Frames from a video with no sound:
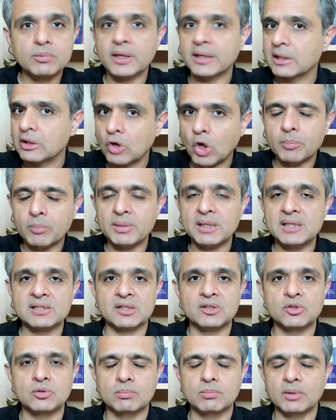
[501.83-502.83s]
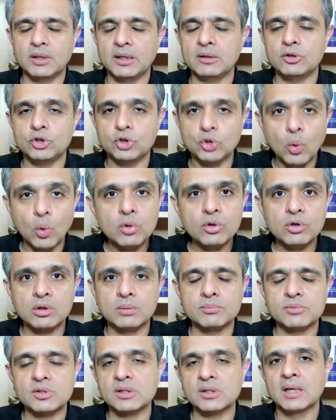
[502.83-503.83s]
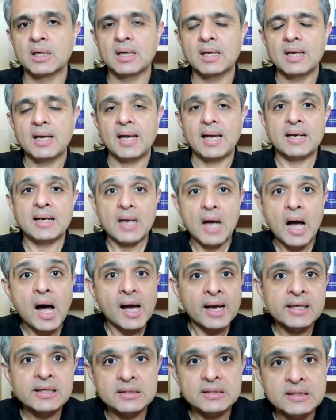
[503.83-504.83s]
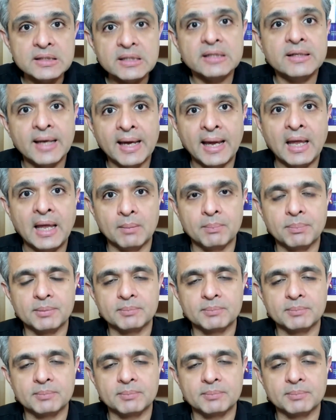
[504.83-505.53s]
The economy is in doldrums and I need help.